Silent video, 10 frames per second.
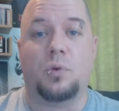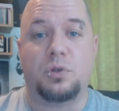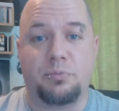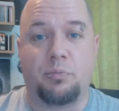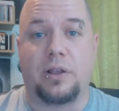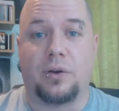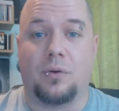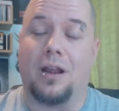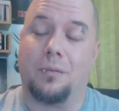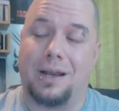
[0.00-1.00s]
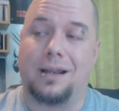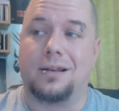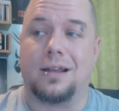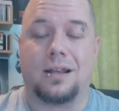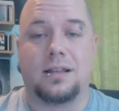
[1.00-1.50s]
which was pretty cool, and I'm glad
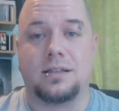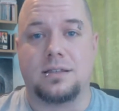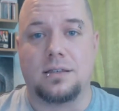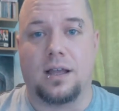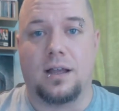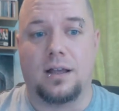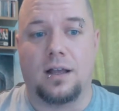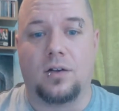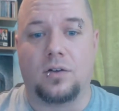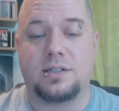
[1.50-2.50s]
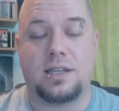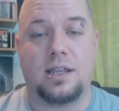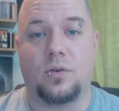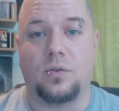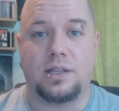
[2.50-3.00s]
I did, because I got to
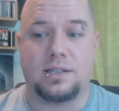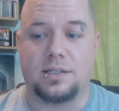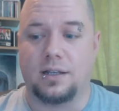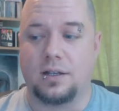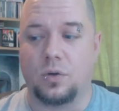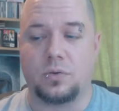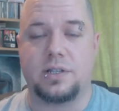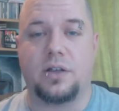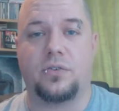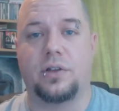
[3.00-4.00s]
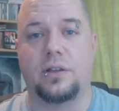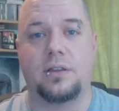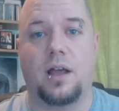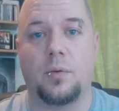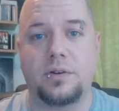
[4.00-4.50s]
see all this cool stuff
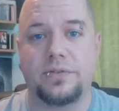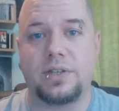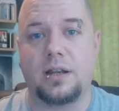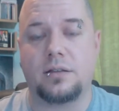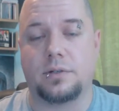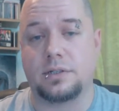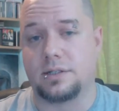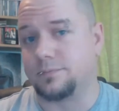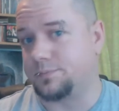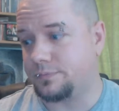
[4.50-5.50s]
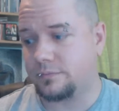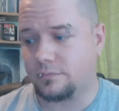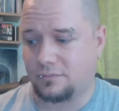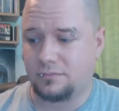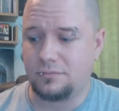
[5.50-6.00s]
that I wouldn't have seen otherwise.
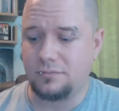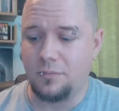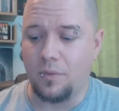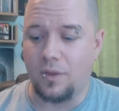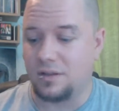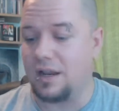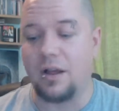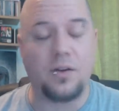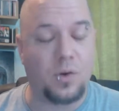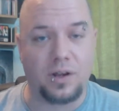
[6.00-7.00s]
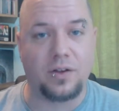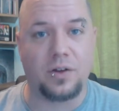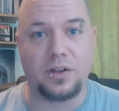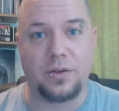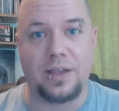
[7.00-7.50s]
So now all I've
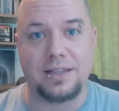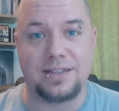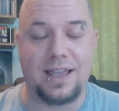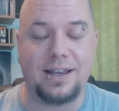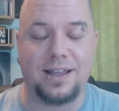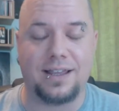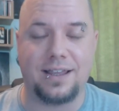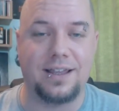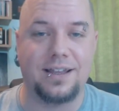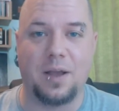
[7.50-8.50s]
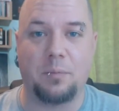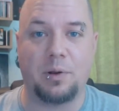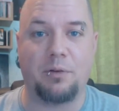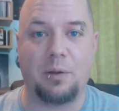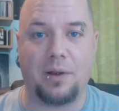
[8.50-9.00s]
got to do is get like a
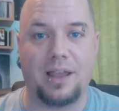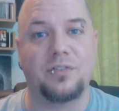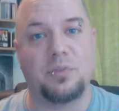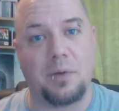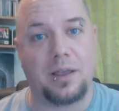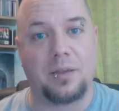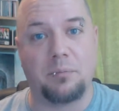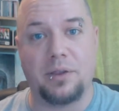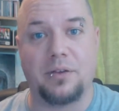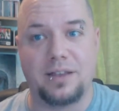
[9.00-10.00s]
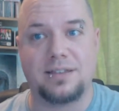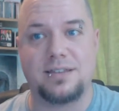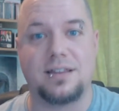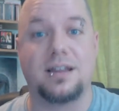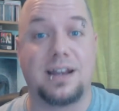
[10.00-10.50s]
Blu-ray player for my computer,
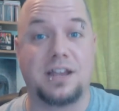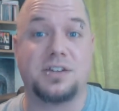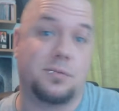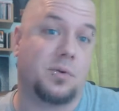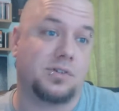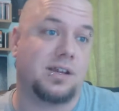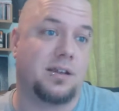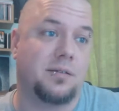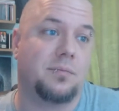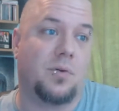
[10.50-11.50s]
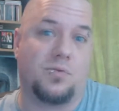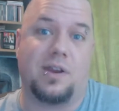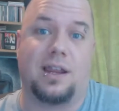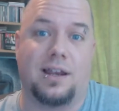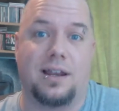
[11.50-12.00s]
so that I can actually watch it more
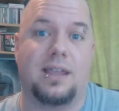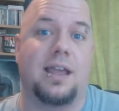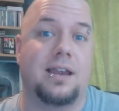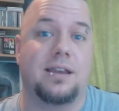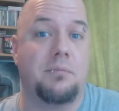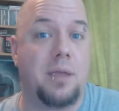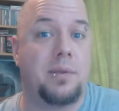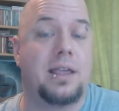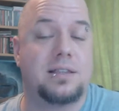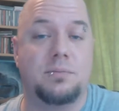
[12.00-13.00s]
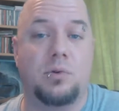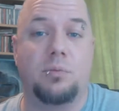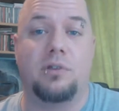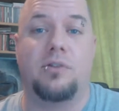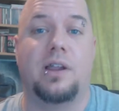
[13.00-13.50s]
regularly, and maybe get some
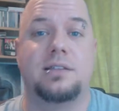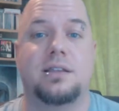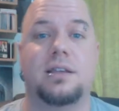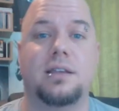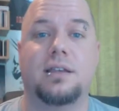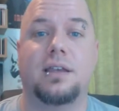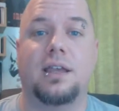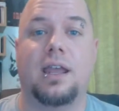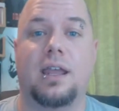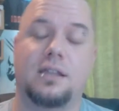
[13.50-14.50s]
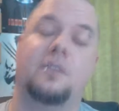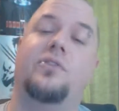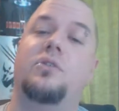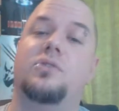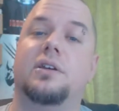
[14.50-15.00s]
more Blu-rays in the
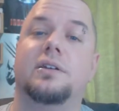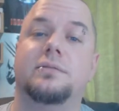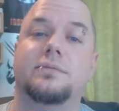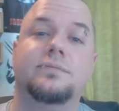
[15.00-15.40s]
future.